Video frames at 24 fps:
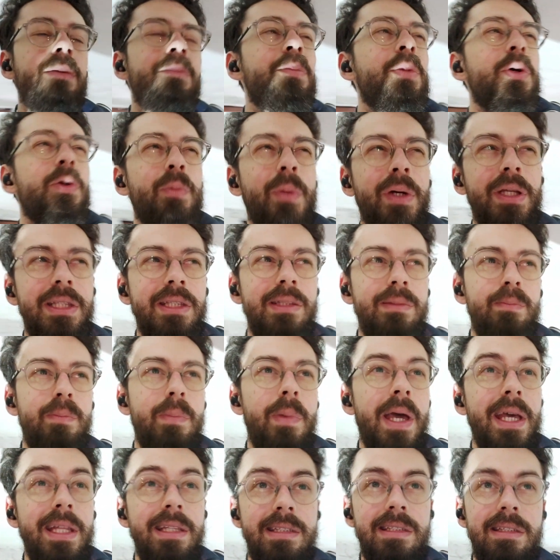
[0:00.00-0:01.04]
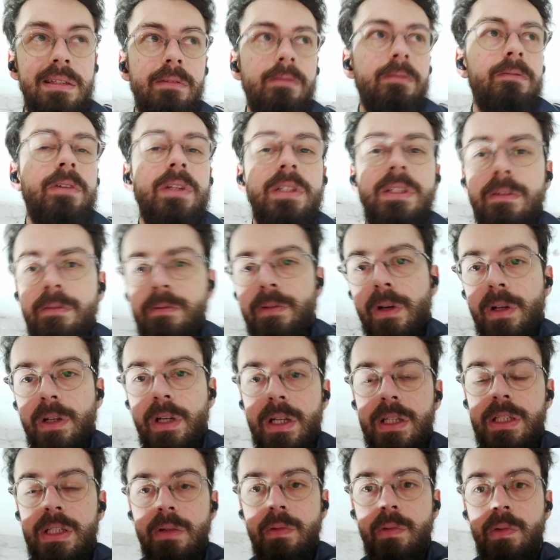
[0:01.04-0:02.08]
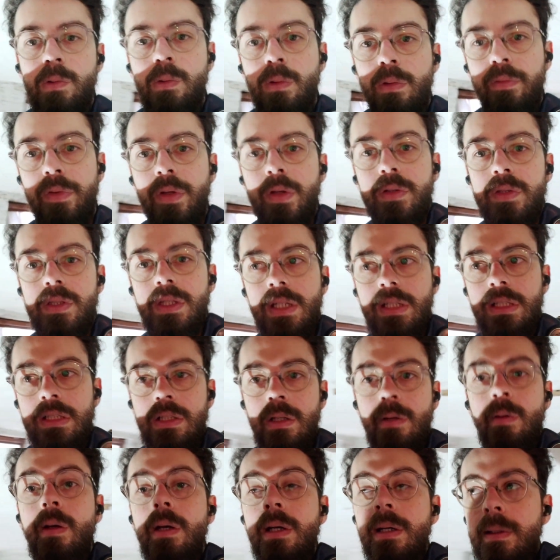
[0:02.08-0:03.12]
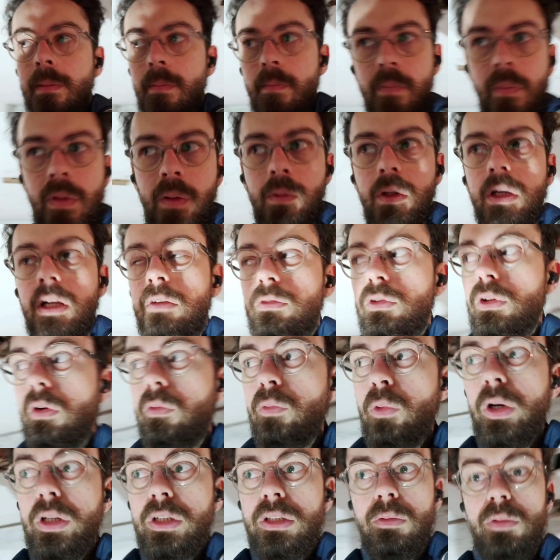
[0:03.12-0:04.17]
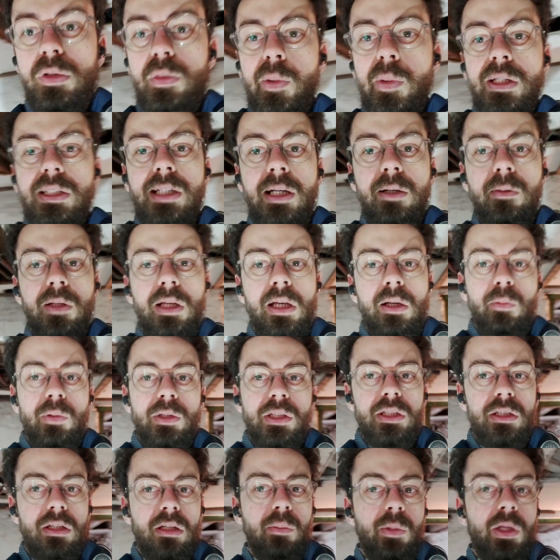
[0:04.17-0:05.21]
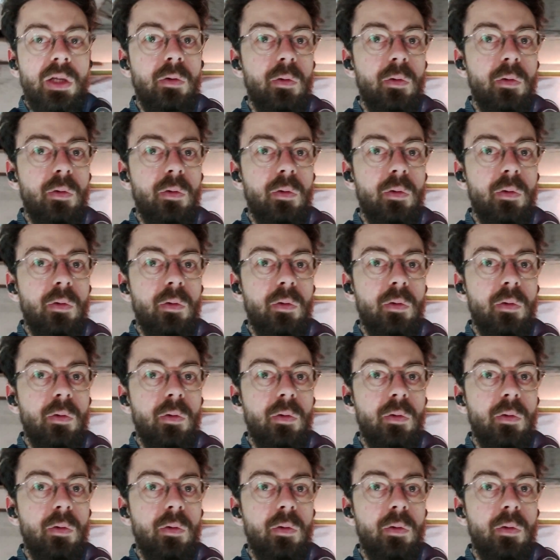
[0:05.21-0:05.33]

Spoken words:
build my beds and fitted furniture and all of those things. So I'm going to have a lot of workshop space down here, which is going to be